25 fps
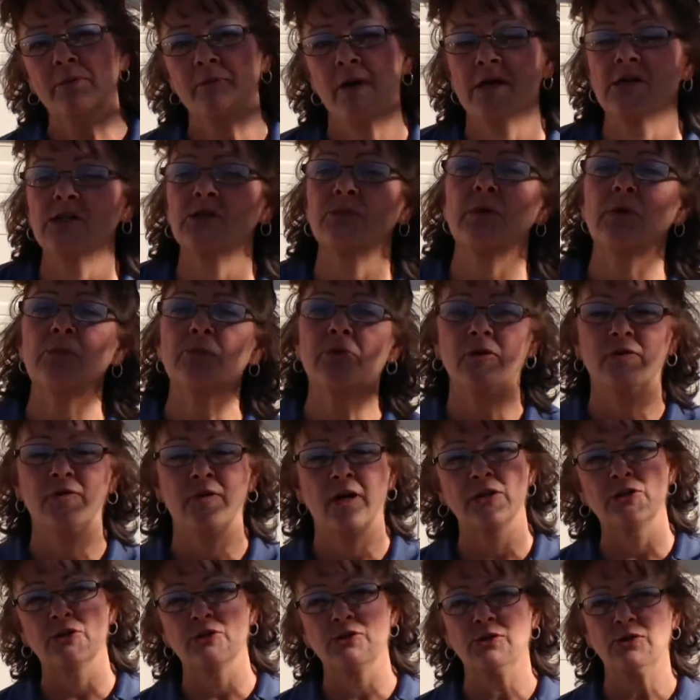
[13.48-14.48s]
Management
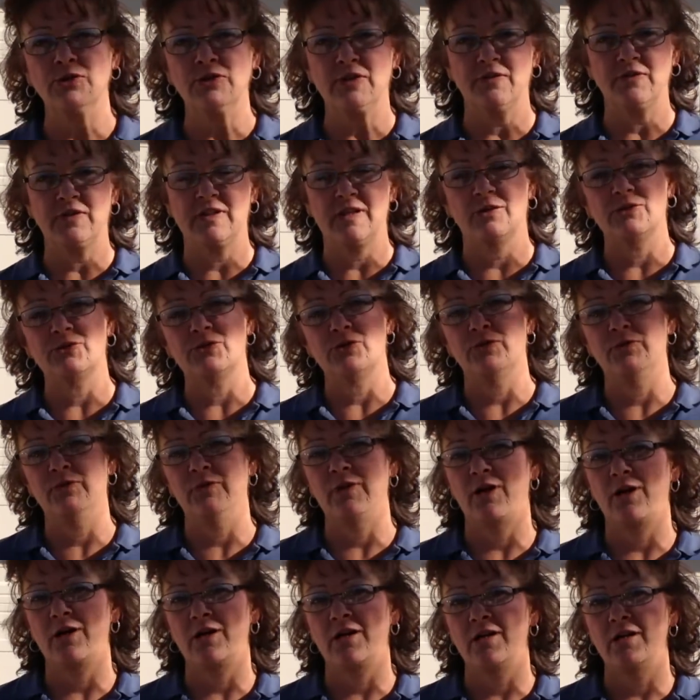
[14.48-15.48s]
Professionals of Central
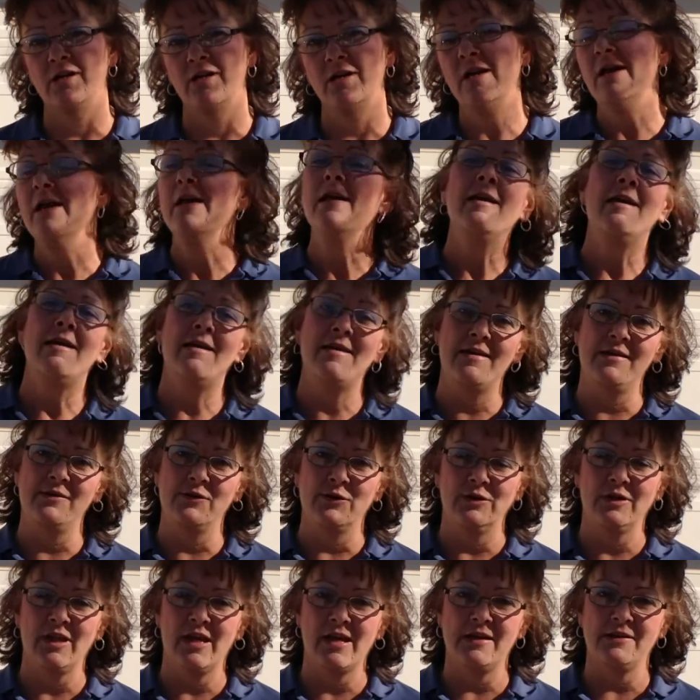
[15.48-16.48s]
Florida in
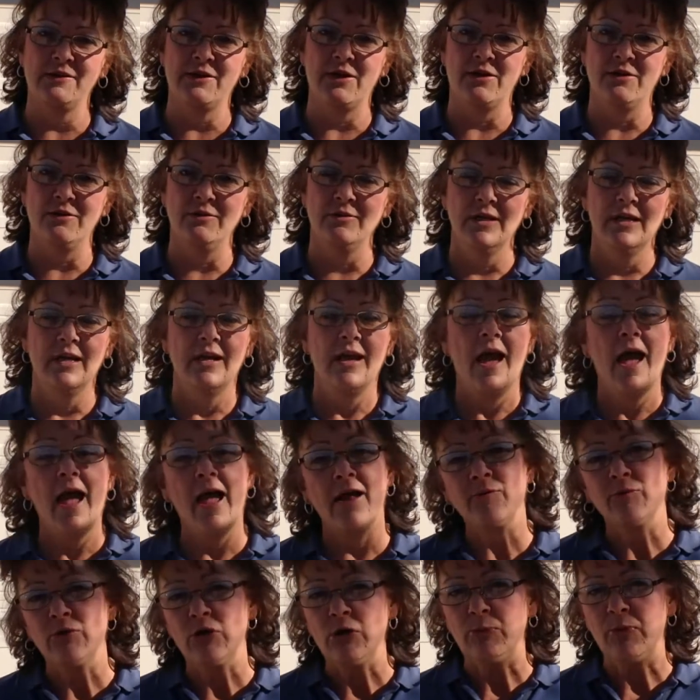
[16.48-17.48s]
Orlando
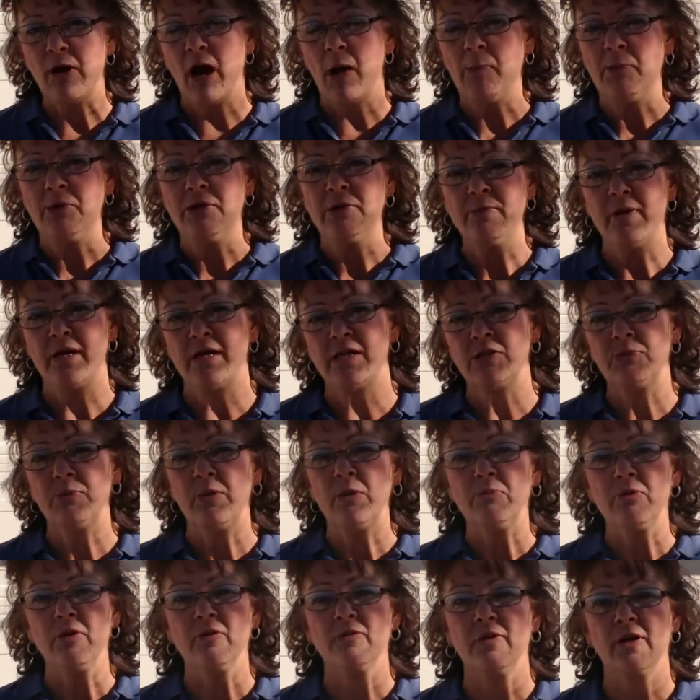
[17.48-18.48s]
and Real Property
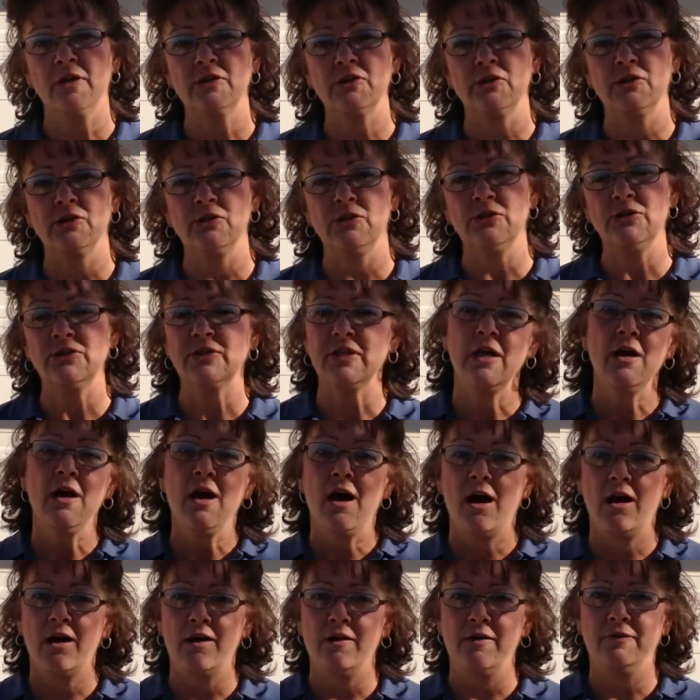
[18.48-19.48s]
Management Professionals
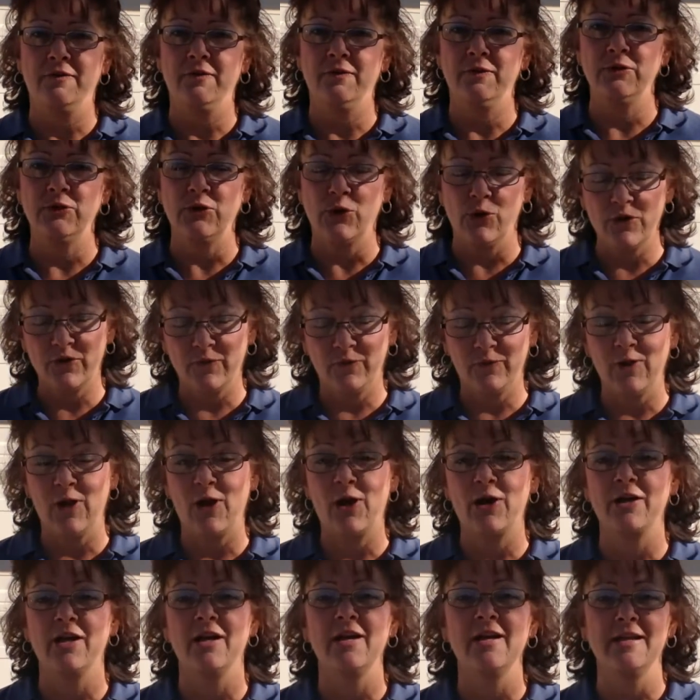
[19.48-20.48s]
of North
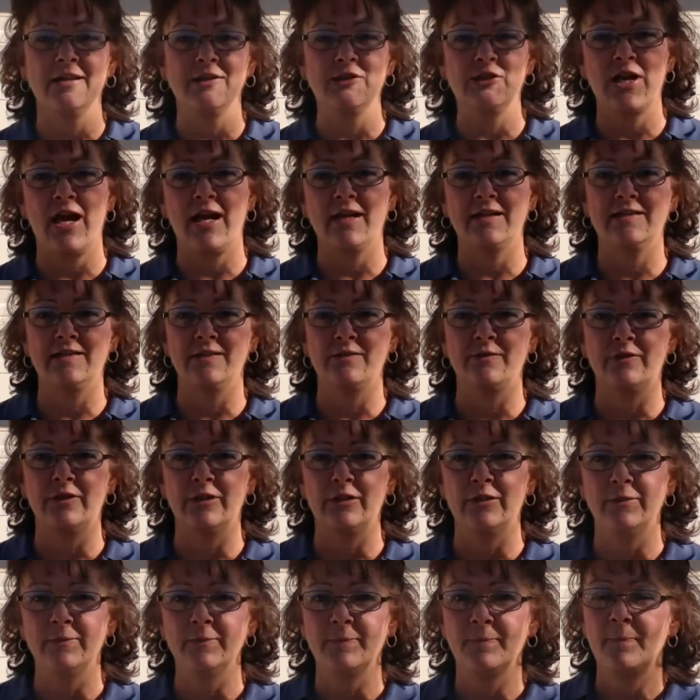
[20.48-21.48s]
Florida in
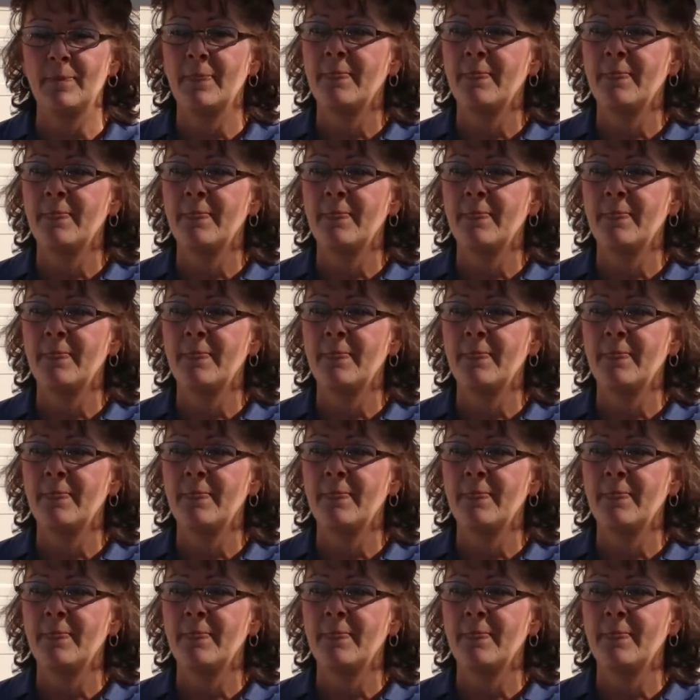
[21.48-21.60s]
Jacksonville.